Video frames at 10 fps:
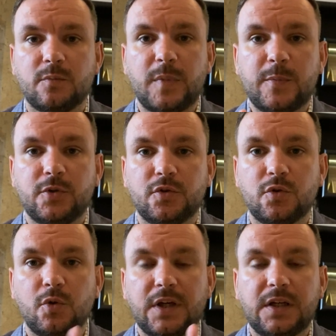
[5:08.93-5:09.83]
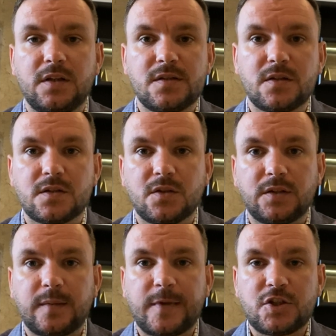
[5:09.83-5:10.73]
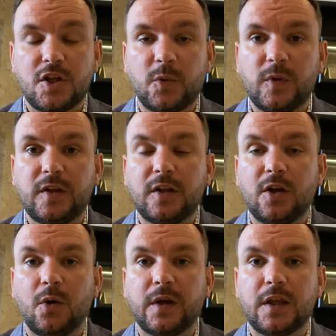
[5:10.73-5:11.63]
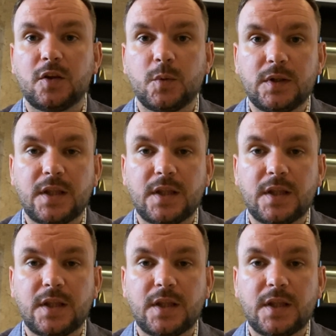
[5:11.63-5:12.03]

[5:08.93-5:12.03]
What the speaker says: people don't look at it, so there's not that much liquidity going into it.